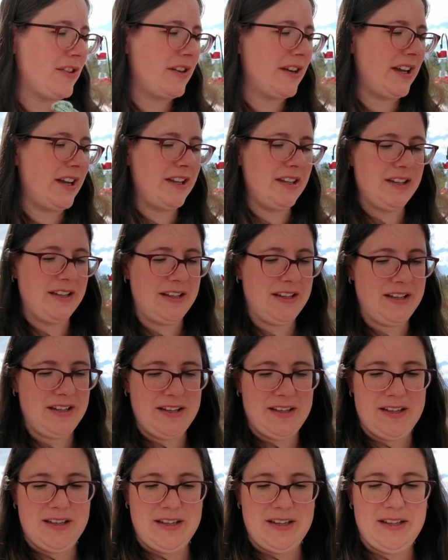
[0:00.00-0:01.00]
a
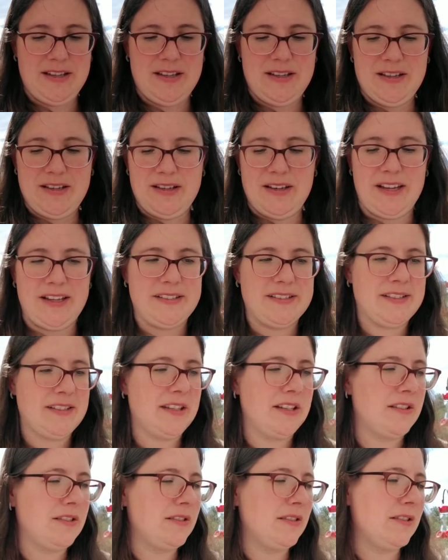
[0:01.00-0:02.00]
nice
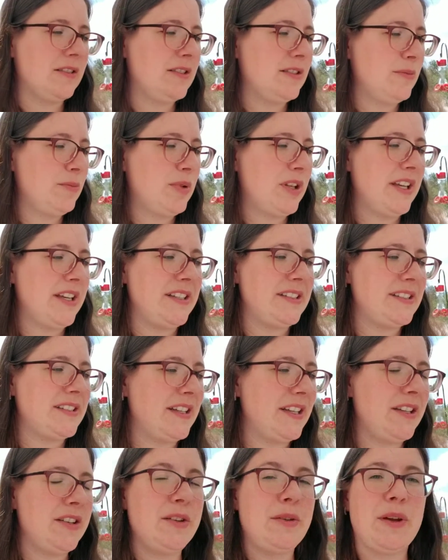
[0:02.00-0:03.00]
little place
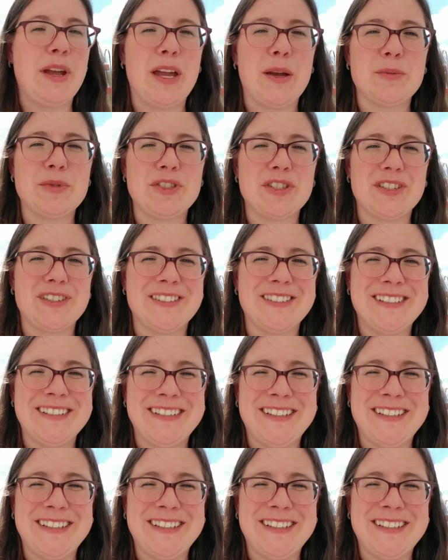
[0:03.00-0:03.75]
in New Hampshire.